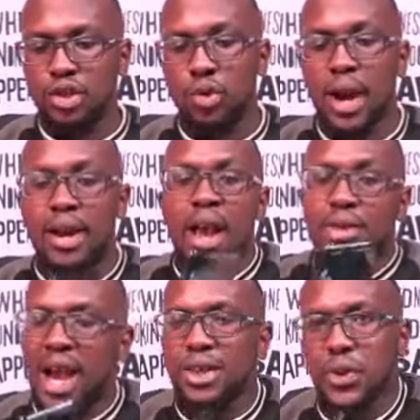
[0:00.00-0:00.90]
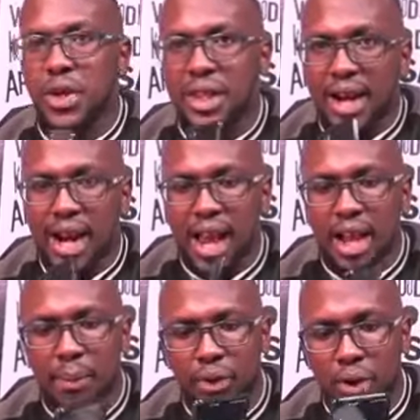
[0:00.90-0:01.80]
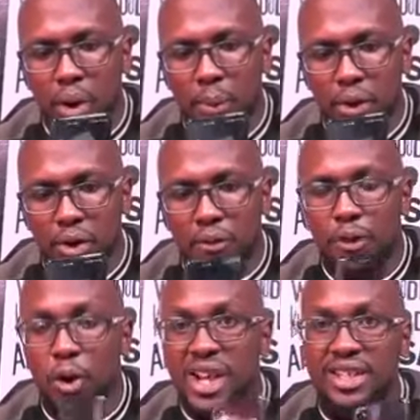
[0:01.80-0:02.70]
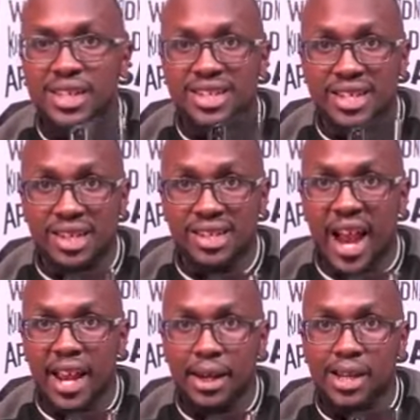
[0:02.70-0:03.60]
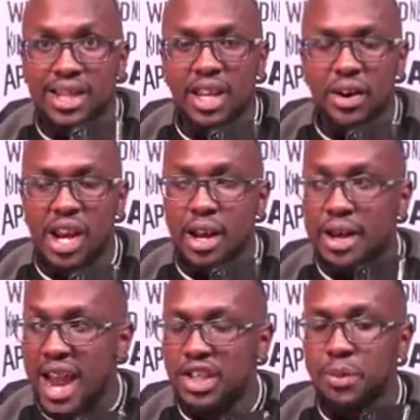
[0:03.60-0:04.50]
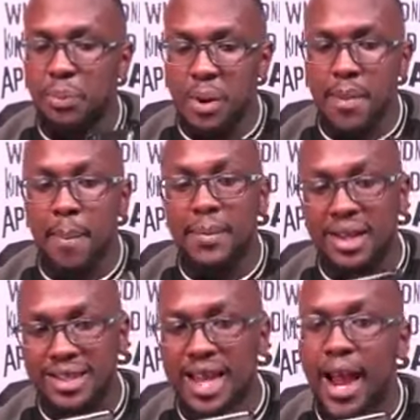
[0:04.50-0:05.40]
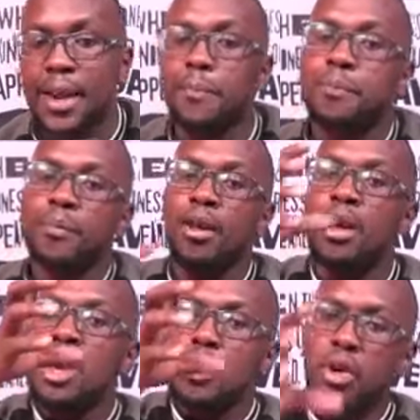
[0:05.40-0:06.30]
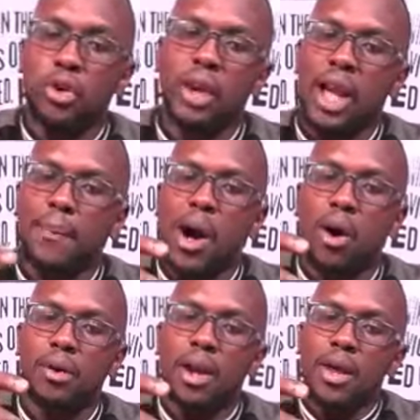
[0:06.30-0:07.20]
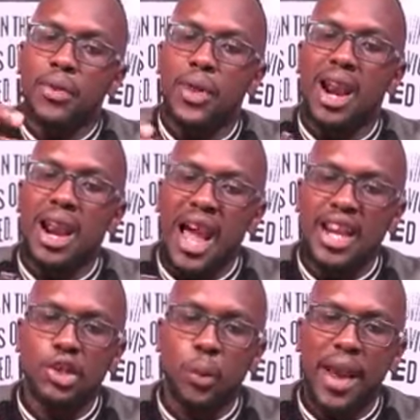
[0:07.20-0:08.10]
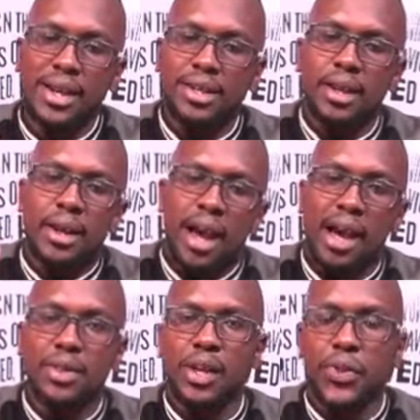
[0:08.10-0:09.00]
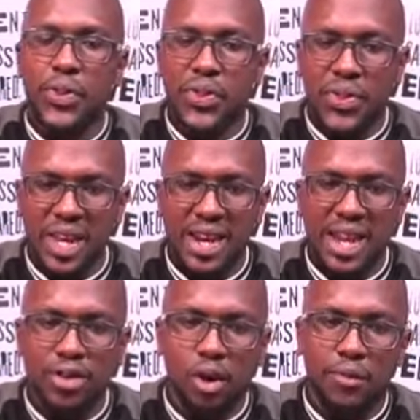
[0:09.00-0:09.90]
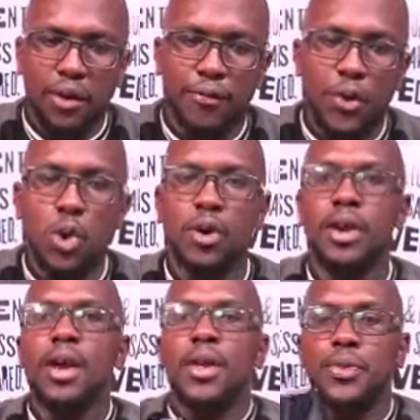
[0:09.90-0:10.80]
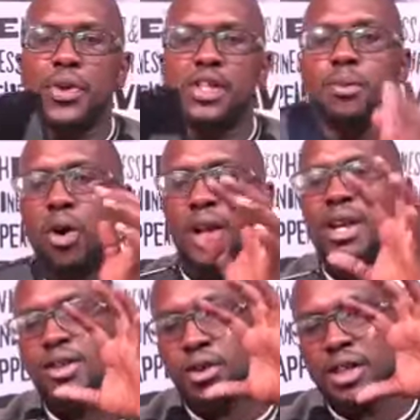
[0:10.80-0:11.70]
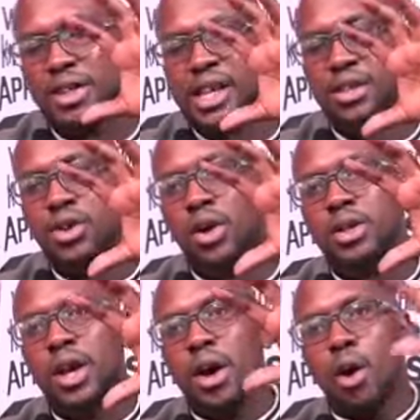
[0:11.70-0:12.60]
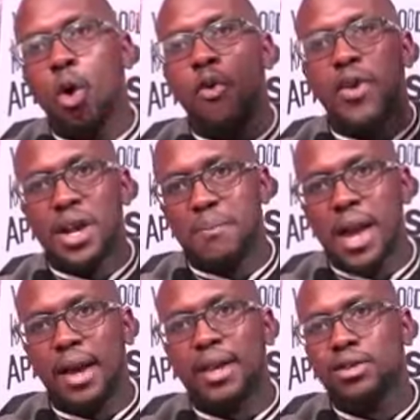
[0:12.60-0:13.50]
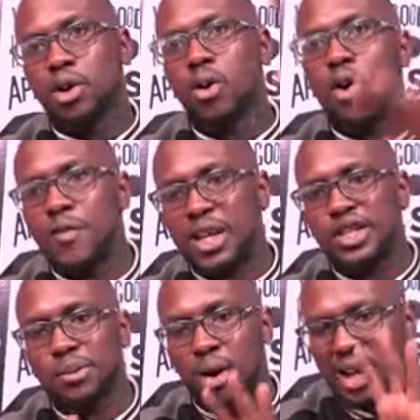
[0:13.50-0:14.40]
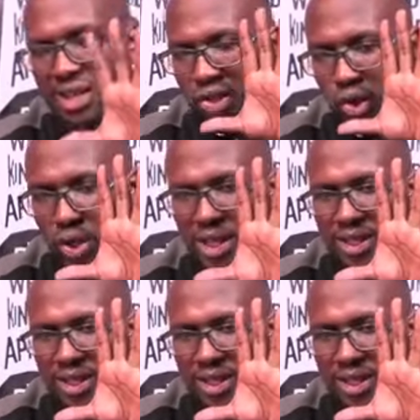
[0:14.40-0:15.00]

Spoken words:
great. The other thing that I like about the Oppo Reno4 is its design. It has a really nice premium design. You're talking about the lightweight, the thinness of the phone, the smallness. It's not overly big, it's not overly small, it's